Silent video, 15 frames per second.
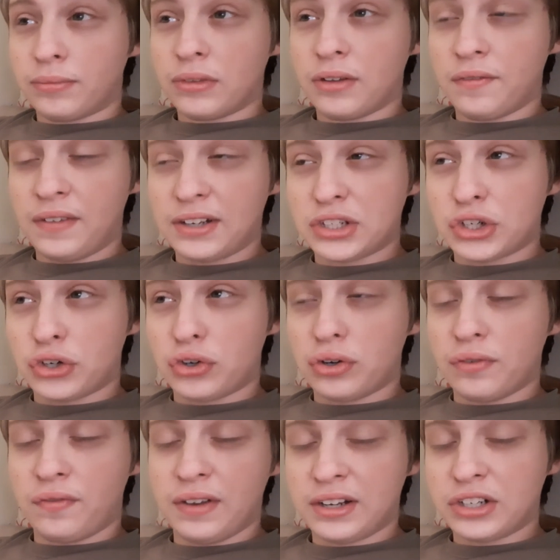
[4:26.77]

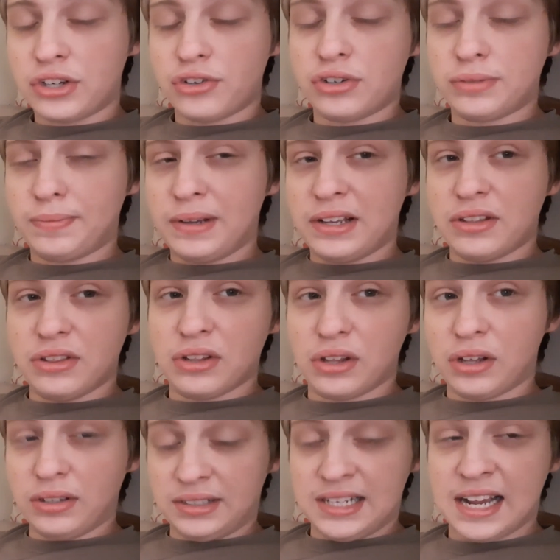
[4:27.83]
victors being
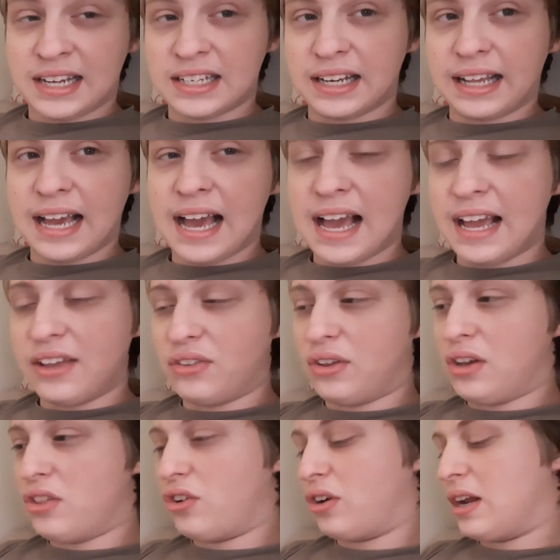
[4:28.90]
the techno guy and the
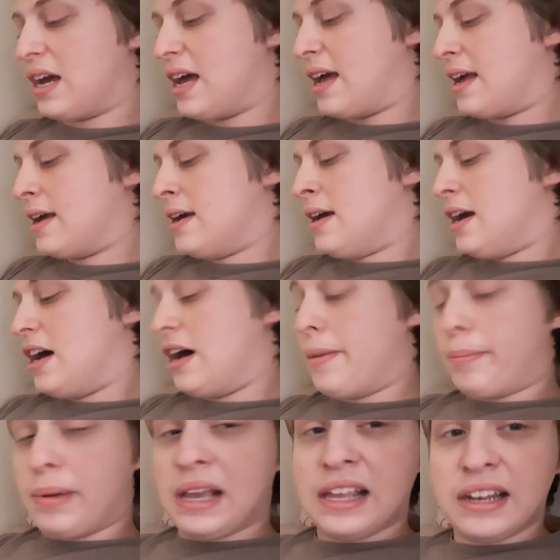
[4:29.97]
other guy.
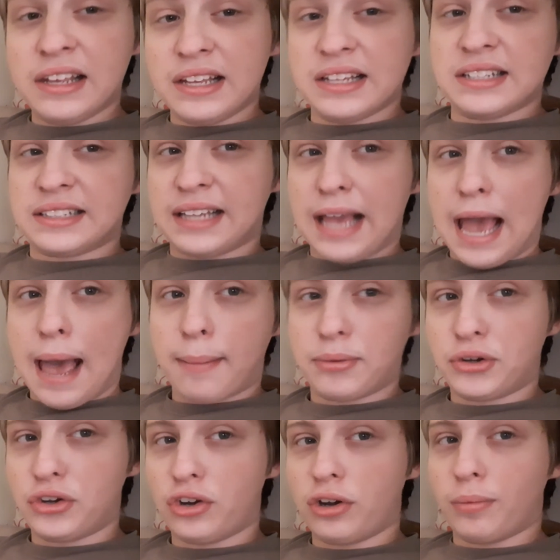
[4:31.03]
PETA is
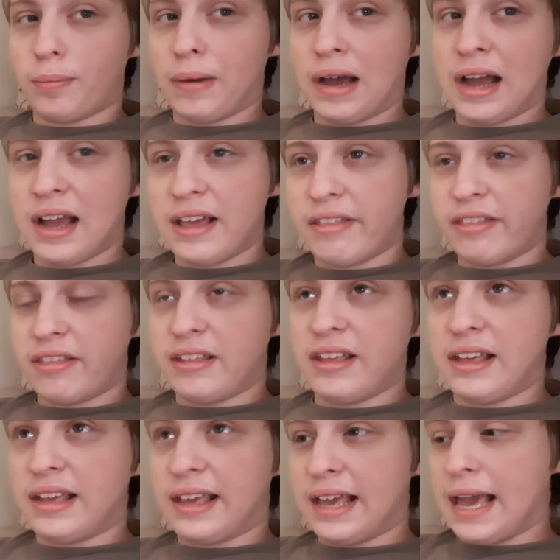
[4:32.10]
captured by
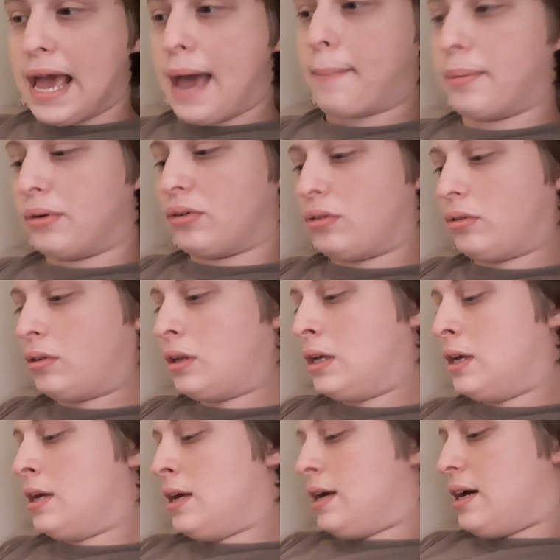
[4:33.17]
the Capitol.
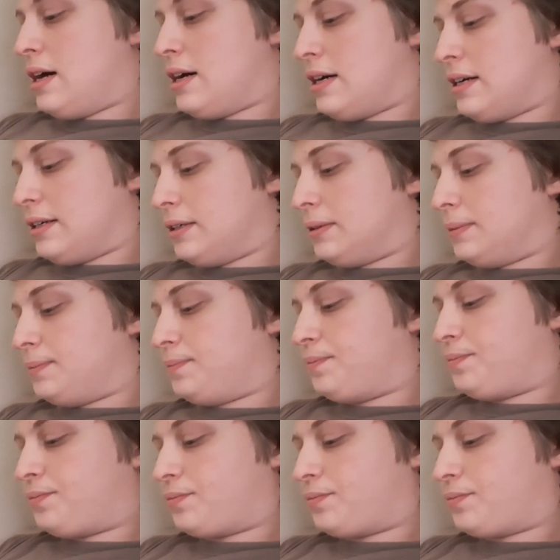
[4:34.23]
But